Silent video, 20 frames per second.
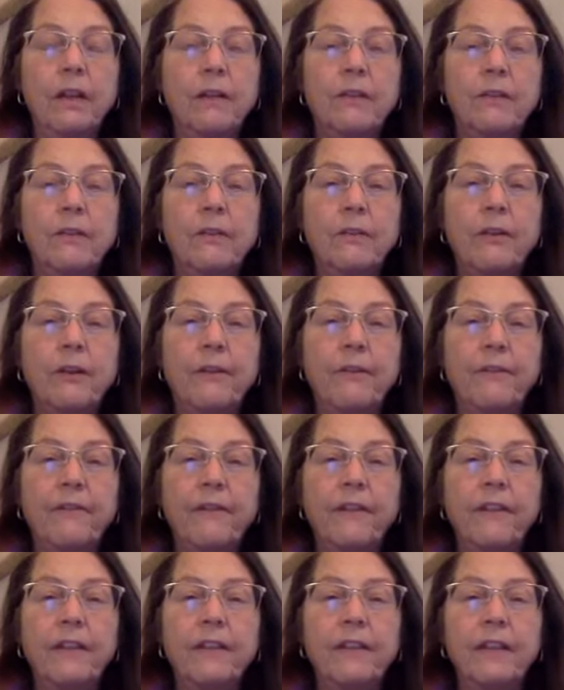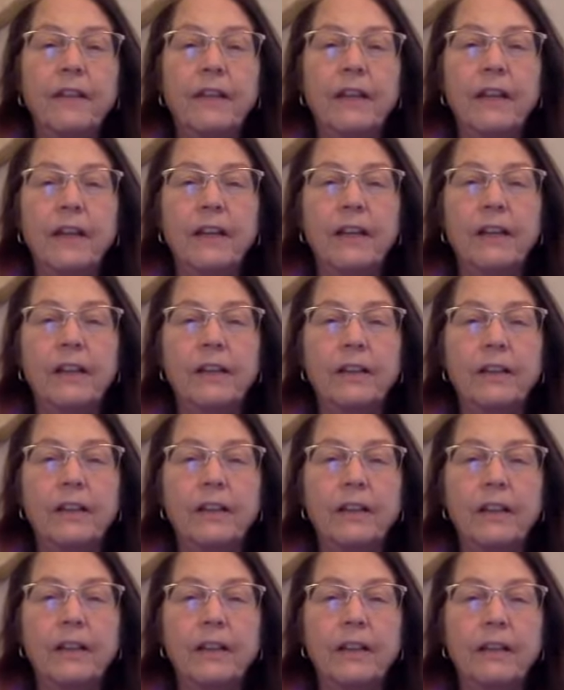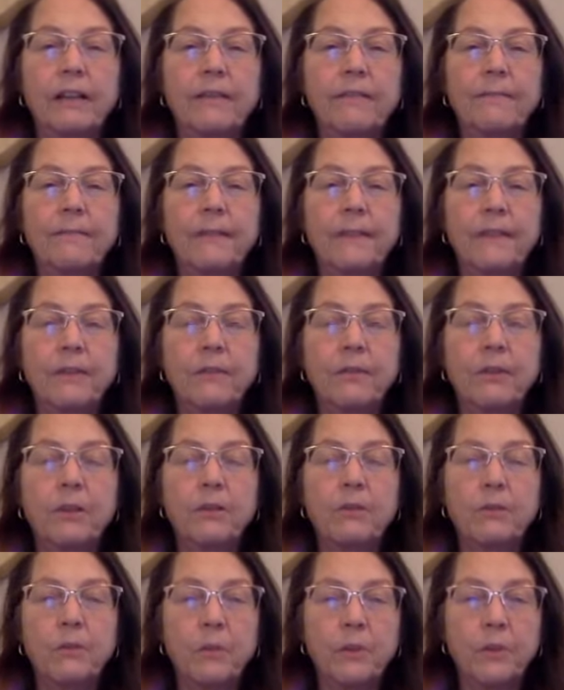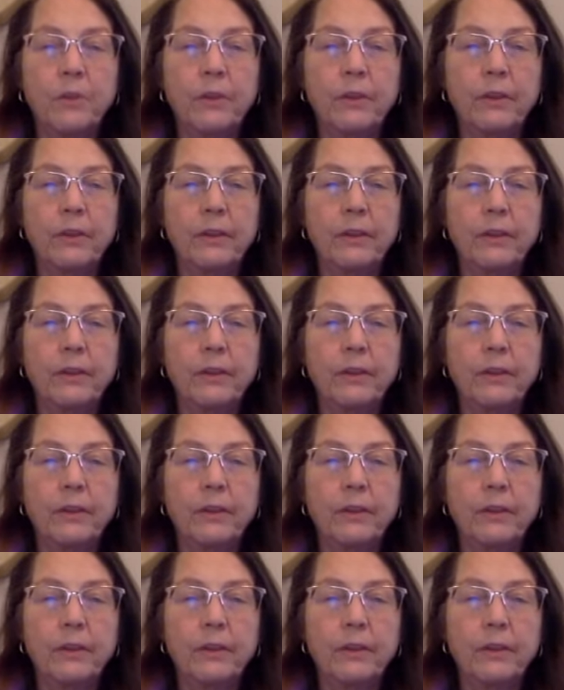So I felt like this was the word.